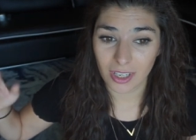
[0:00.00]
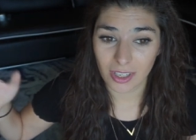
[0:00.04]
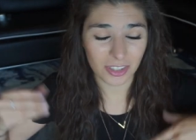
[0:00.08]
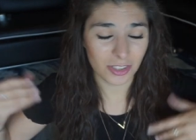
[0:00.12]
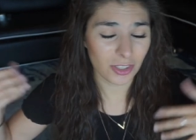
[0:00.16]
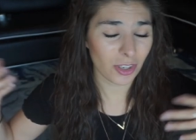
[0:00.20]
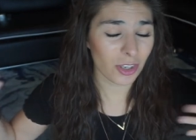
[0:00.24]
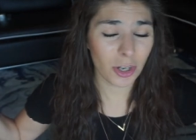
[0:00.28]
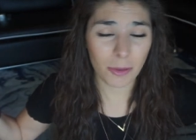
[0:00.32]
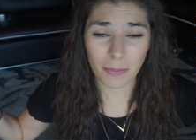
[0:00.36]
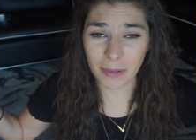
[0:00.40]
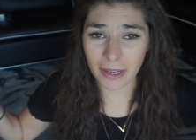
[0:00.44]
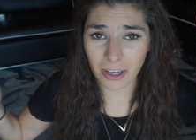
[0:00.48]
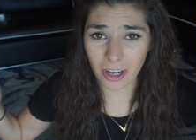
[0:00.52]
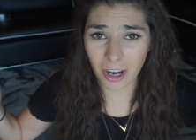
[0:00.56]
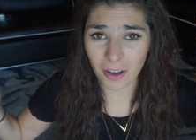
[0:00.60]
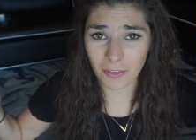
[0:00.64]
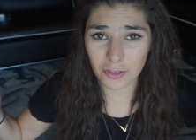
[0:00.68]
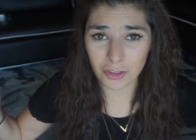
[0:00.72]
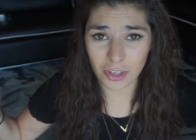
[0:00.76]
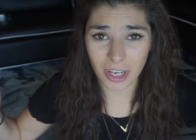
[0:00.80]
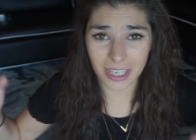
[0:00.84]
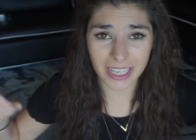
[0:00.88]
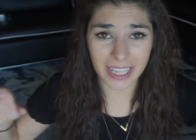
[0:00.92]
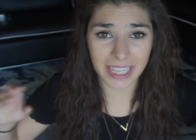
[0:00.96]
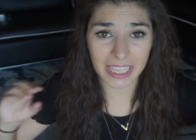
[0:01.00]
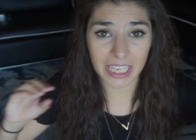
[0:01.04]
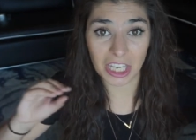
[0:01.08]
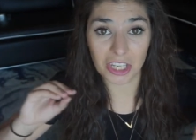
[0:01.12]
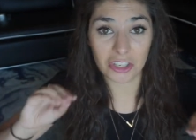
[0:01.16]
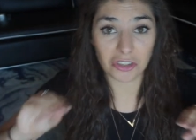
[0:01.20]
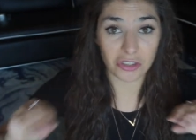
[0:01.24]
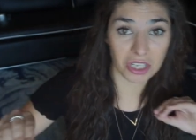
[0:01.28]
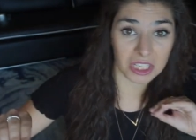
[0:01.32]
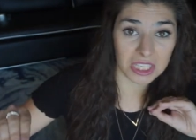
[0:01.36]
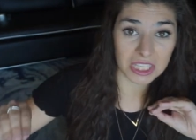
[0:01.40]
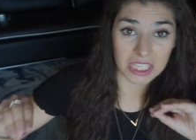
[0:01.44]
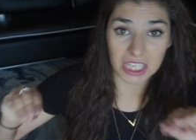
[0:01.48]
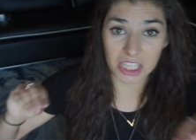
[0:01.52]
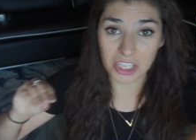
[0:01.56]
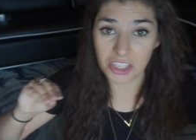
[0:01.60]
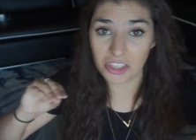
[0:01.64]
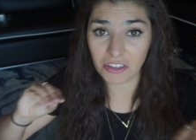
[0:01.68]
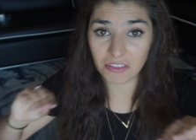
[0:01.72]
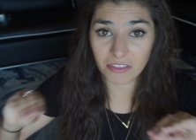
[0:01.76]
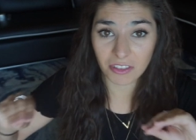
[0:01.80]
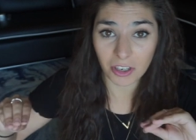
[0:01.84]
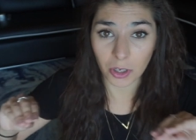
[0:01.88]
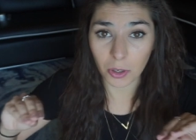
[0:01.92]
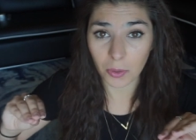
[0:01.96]
So you're better off trying to like address the
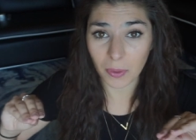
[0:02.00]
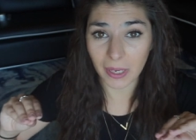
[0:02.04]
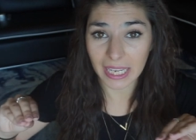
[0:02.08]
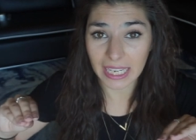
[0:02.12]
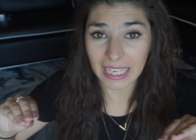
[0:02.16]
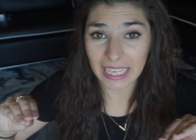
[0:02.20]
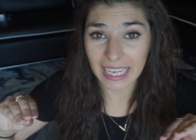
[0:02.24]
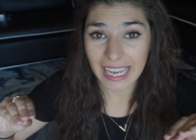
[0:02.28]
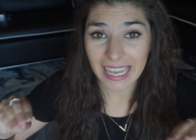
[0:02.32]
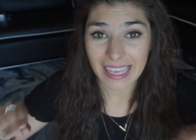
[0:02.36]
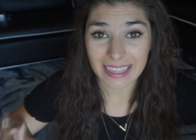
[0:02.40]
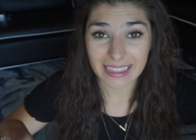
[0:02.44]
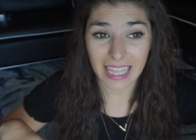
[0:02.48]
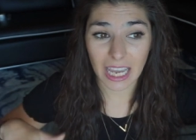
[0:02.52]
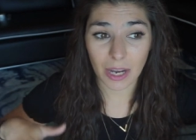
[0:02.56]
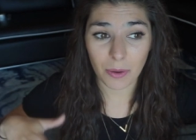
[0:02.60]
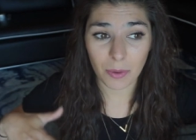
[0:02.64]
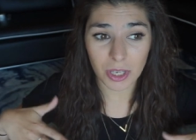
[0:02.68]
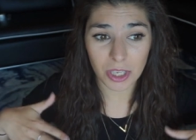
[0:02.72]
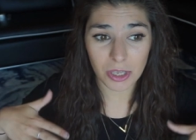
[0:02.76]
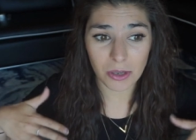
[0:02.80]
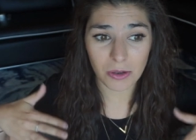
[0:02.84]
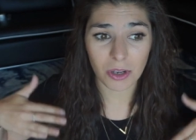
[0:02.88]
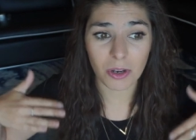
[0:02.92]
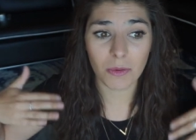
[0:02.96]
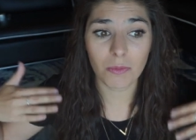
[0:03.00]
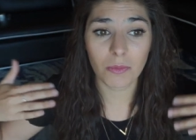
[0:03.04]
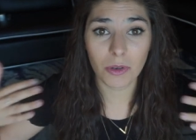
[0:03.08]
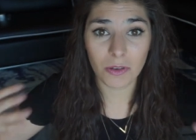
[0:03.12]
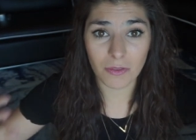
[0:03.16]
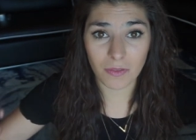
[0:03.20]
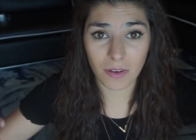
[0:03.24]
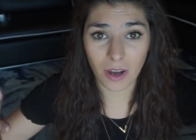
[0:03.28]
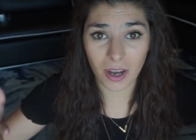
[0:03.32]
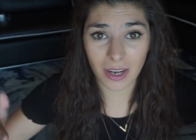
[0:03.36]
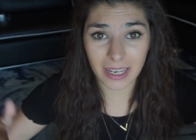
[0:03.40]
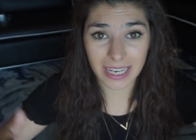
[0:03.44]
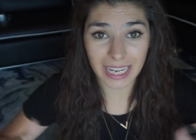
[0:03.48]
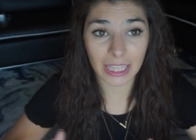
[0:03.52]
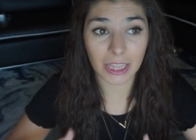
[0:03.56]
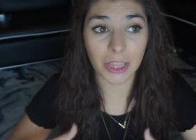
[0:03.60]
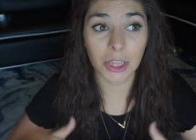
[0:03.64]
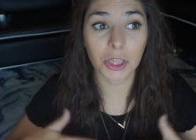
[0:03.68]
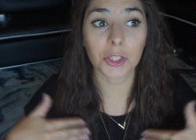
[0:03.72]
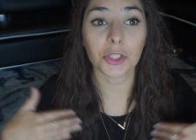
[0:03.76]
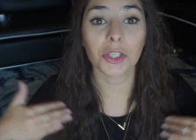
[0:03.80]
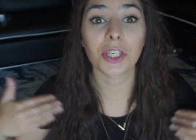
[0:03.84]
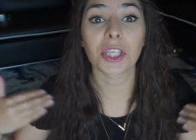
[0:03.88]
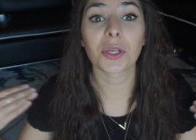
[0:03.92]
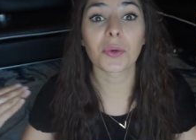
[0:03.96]
issue real quick. That way you can move on and
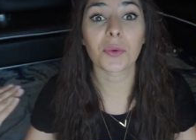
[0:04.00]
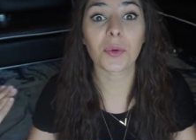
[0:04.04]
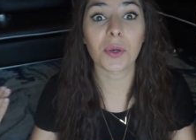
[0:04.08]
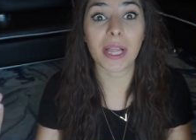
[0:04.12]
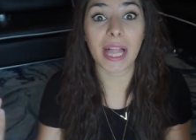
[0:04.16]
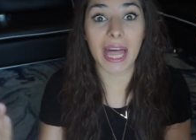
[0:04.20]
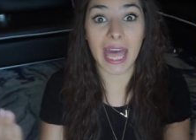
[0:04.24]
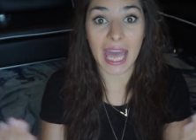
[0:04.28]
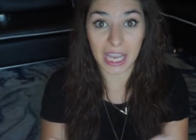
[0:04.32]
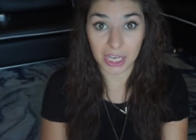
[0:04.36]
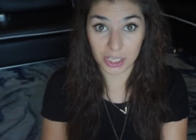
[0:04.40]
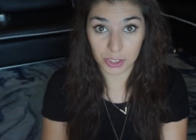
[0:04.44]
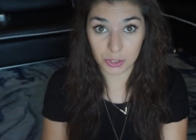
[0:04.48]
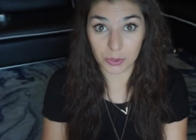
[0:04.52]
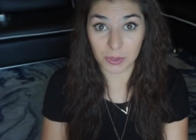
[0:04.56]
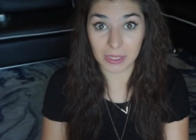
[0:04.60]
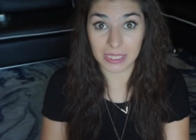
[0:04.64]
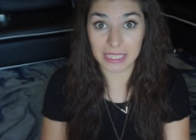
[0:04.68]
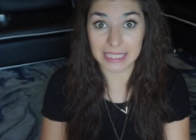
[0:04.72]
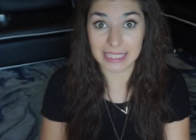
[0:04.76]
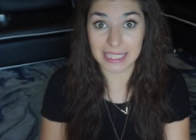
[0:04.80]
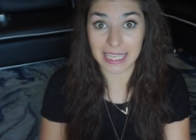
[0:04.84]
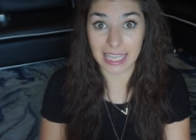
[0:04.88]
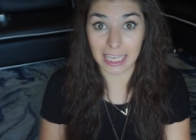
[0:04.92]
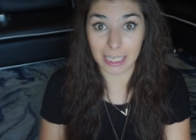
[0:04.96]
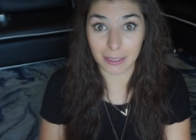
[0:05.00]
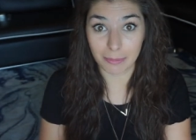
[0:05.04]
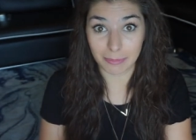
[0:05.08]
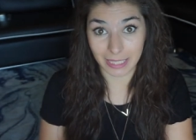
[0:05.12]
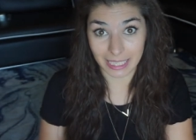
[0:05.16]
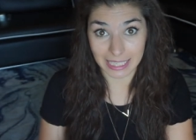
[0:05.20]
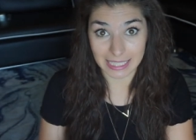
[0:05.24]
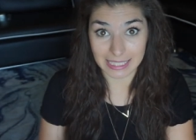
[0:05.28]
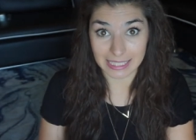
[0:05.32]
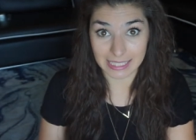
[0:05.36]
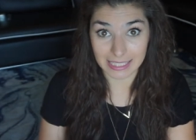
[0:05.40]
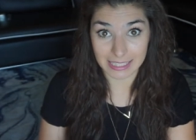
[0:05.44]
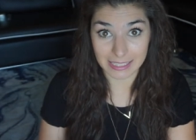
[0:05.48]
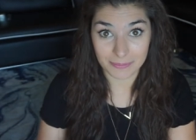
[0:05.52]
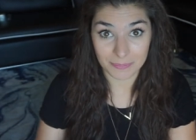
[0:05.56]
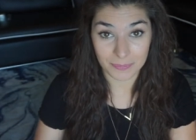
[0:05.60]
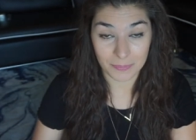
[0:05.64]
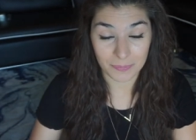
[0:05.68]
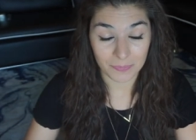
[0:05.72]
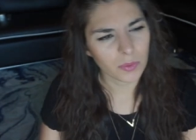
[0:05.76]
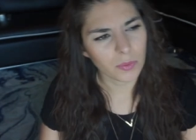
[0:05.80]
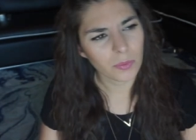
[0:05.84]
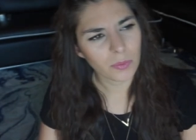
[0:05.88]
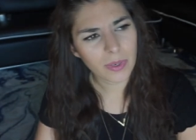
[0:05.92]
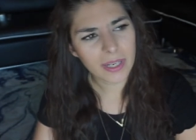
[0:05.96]
learning will actually take place.
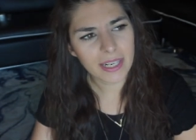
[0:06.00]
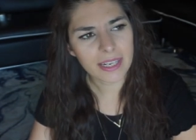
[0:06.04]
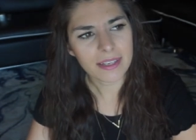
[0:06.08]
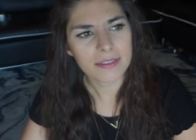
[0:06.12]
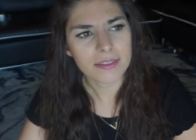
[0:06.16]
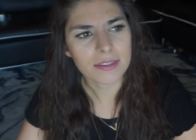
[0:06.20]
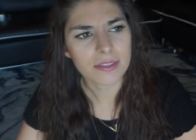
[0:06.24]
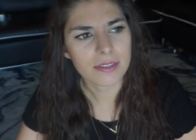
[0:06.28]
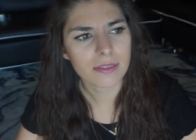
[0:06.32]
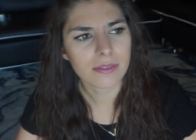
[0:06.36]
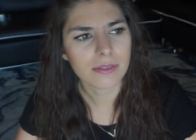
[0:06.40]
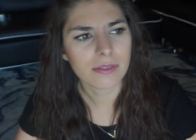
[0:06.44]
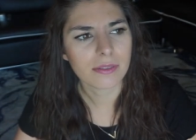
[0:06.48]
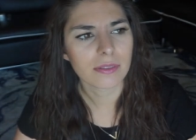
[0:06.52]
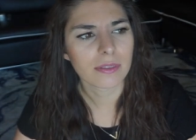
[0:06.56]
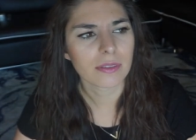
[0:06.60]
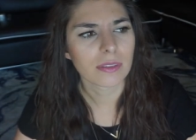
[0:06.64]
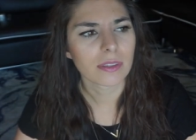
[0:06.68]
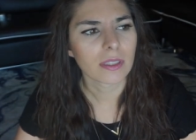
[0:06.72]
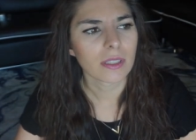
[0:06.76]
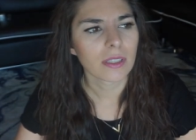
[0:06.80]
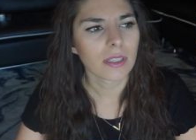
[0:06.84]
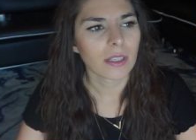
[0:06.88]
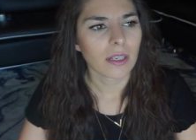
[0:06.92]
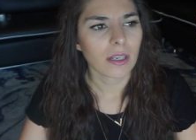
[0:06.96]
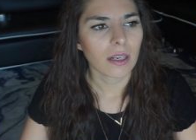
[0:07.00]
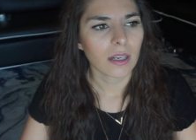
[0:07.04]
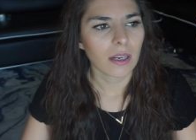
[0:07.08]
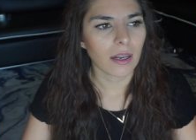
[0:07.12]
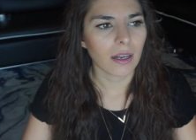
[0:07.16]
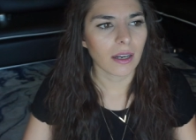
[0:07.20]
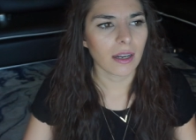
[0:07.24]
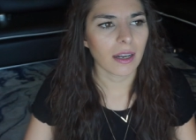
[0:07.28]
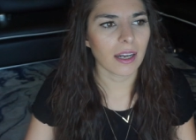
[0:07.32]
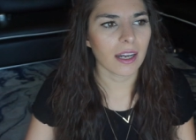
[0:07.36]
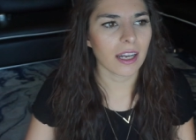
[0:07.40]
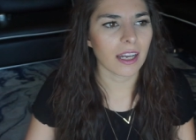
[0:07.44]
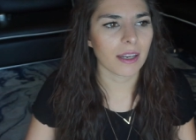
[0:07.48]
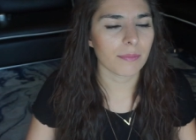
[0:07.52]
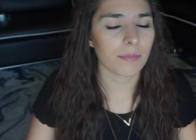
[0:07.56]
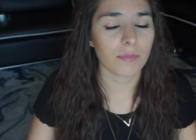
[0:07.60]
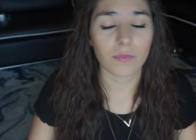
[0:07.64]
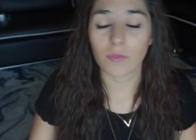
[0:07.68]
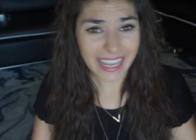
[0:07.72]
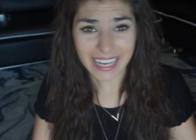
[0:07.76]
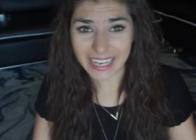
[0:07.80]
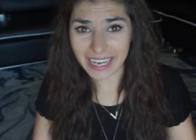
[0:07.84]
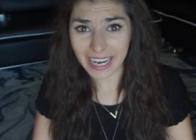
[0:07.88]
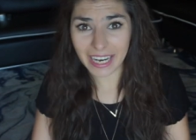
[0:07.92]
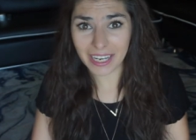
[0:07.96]
What else? Um,
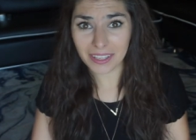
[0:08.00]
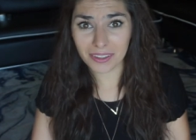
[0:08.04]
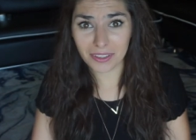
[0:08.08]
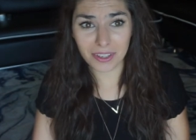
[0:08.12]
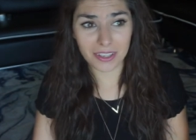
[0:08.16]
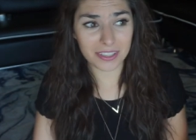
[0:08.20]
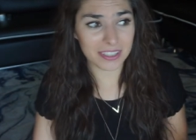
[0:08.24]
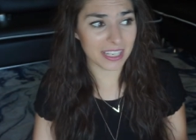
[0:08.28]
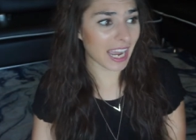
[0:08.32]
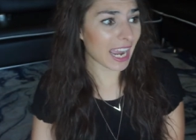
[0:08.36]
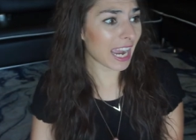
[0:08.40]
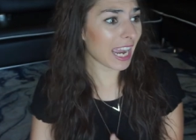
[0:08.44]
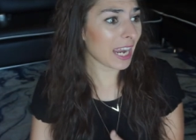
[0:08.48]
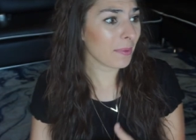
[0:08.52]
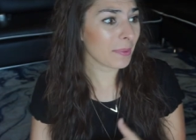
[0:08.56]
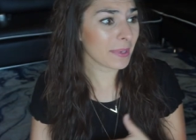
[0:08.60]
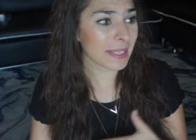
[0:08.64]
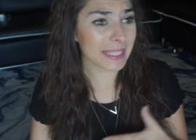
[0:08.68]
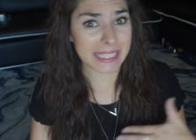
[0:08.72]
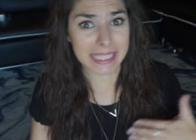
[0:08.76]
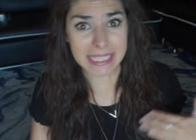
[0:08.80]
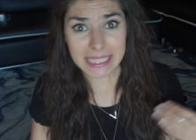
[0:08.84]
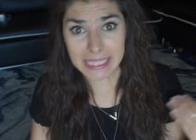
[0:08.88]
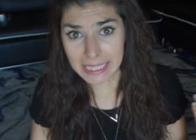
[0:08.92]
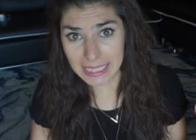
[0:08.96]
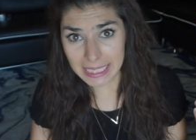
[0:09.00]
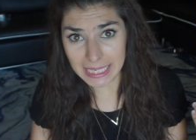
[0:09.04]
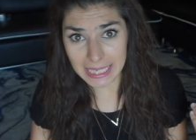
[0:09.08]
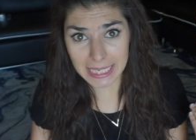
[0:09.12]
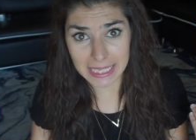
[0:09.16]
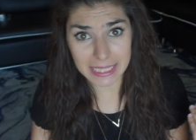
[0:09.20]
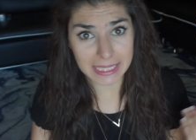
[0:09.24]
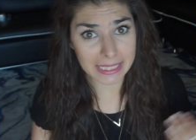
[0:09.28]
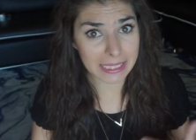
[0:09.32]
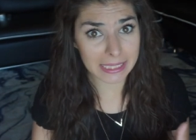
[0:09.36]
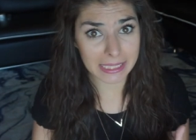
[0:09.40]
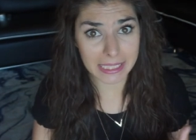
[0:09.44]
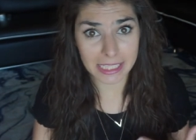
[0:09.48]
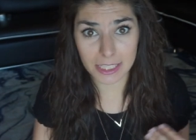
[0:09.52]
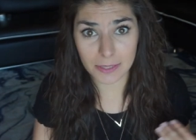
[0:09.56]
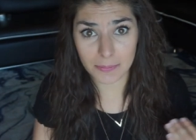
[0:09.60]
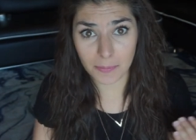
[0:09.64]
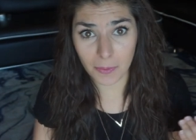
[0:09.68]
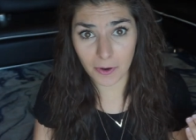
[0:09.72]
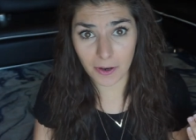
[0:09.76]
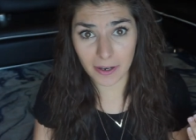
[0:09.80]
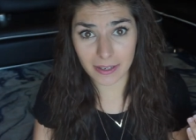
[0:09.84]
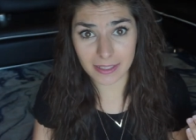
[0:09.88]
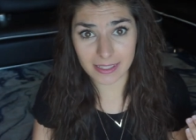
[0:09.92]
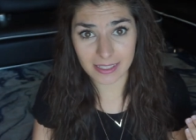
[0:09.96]
like I learned, I was not good at
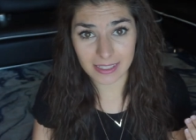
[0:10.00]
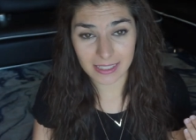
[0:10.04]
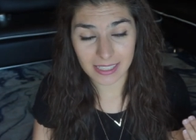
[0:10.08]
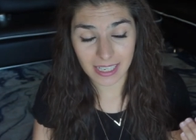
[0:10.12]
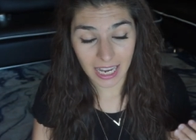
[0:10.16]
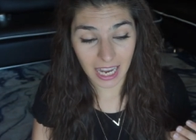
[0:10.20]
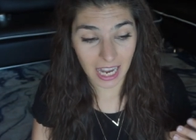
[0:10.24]
sports.